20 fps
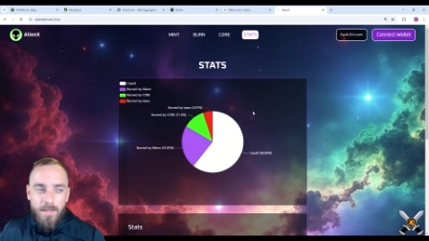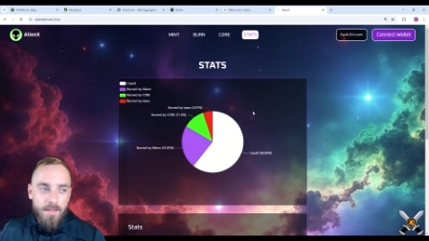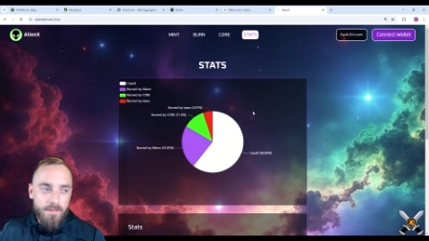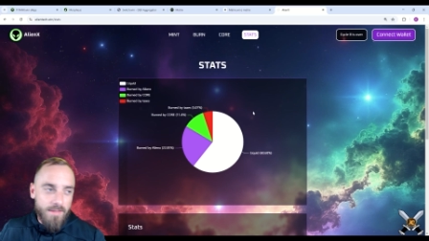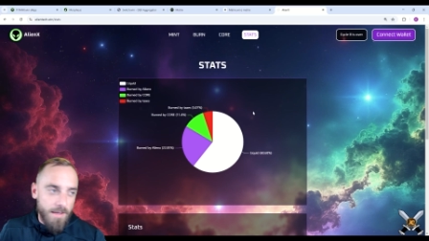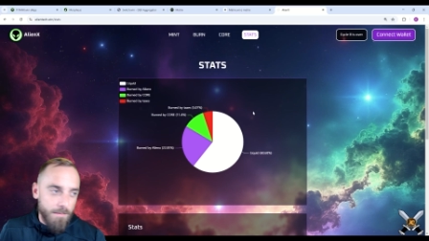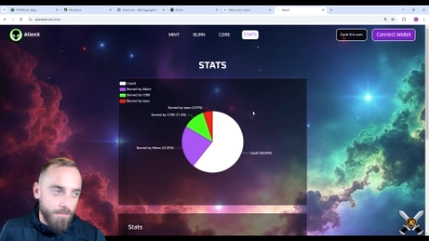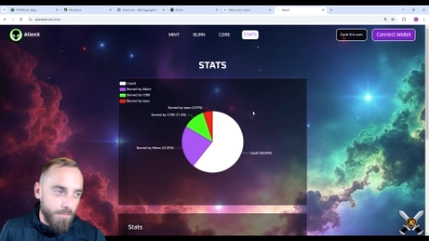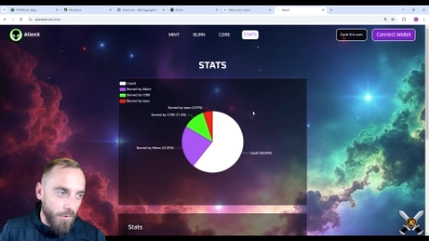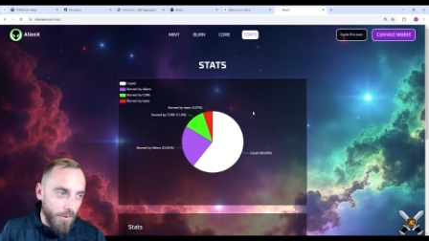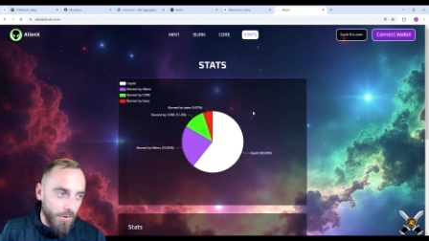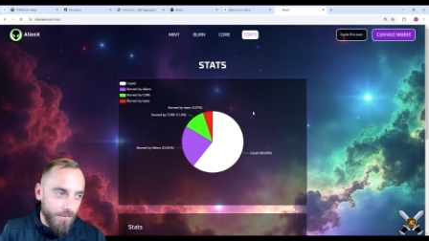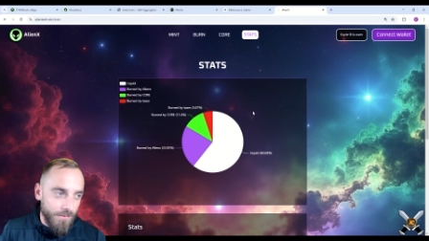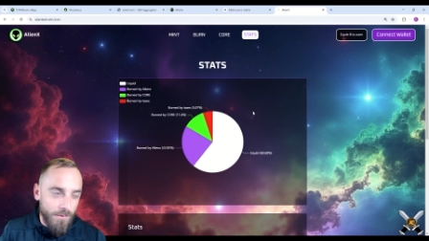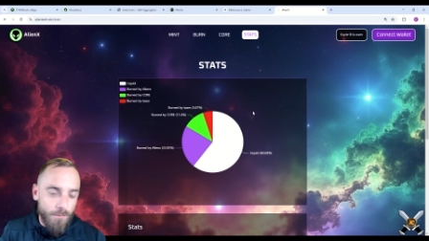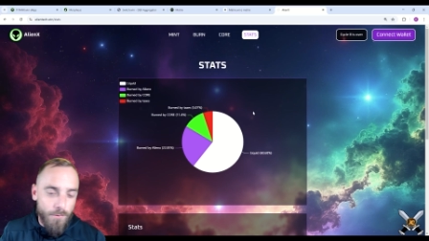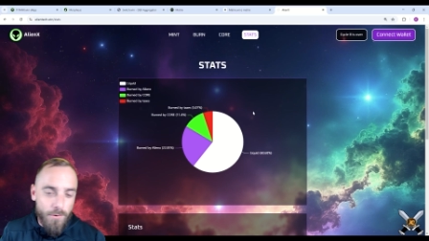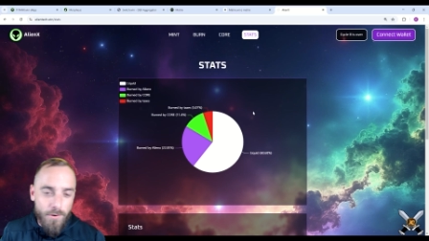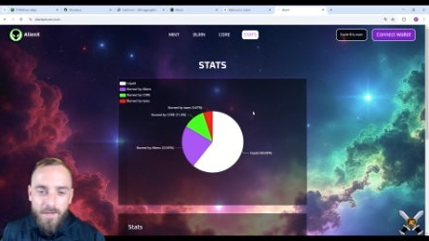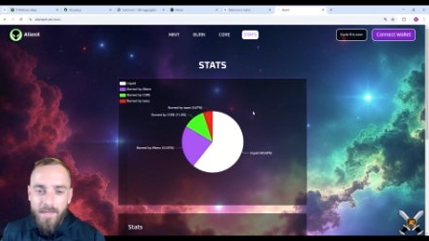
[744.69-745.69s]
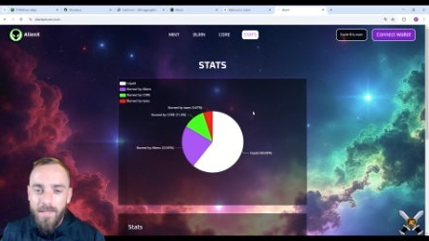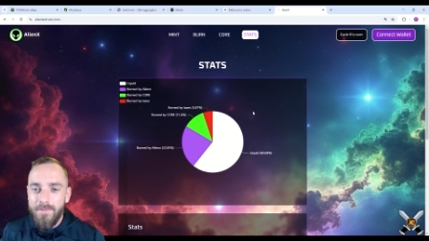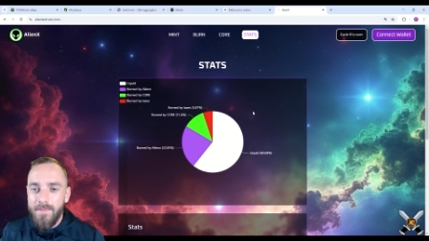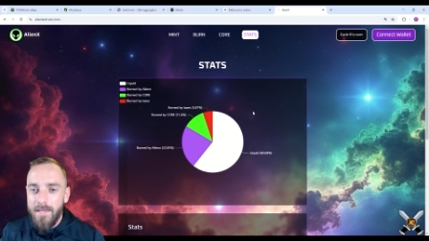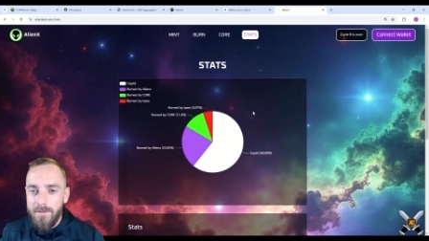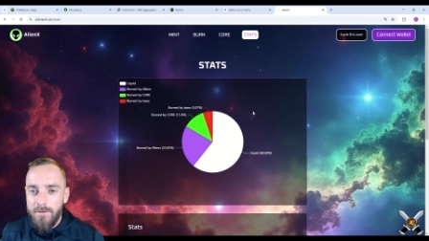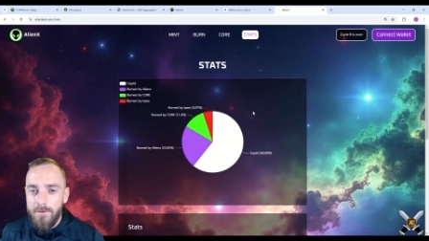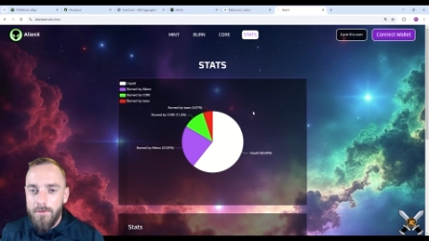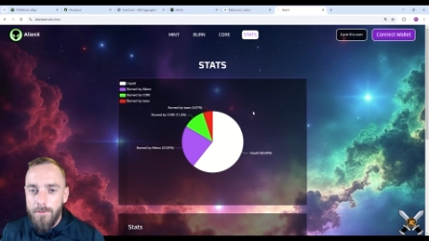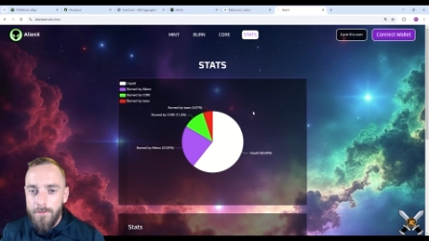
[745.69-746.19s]
they put in the work, and they
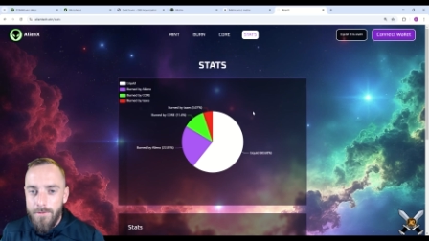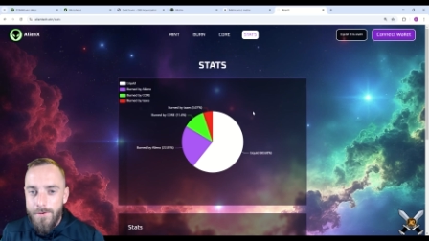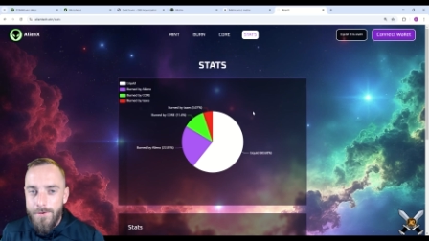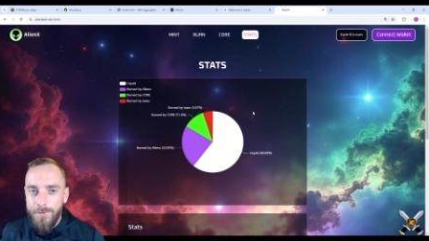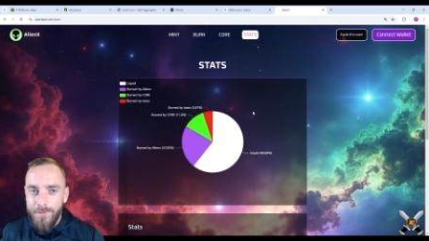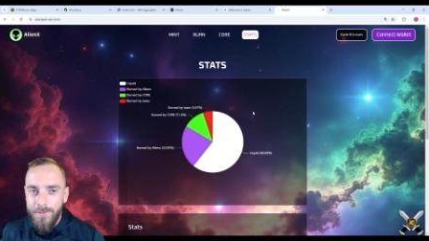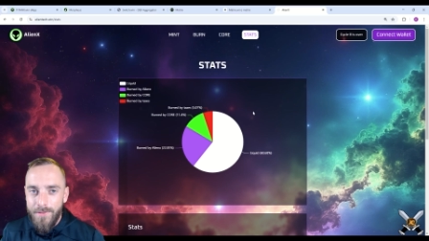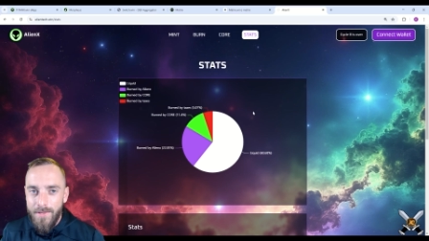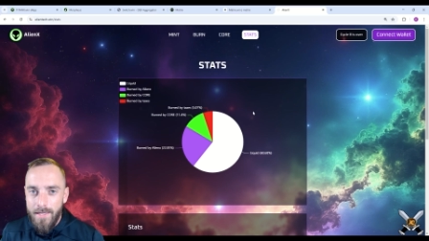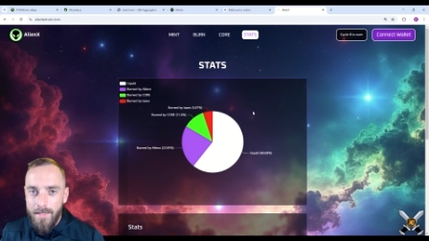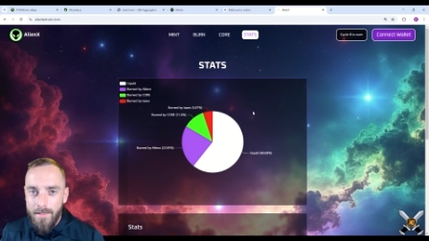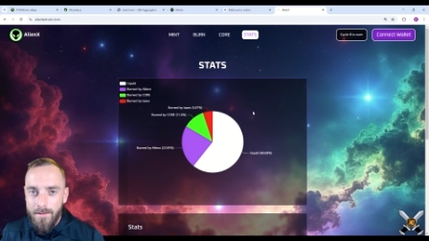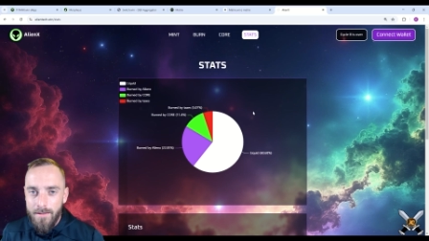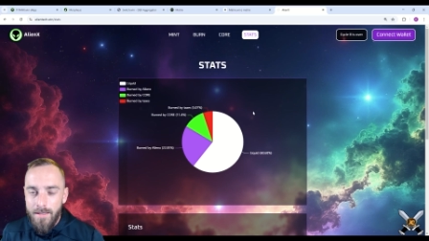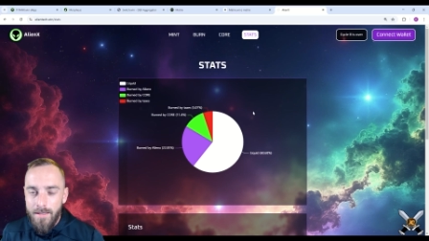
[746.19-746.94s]
do their thing.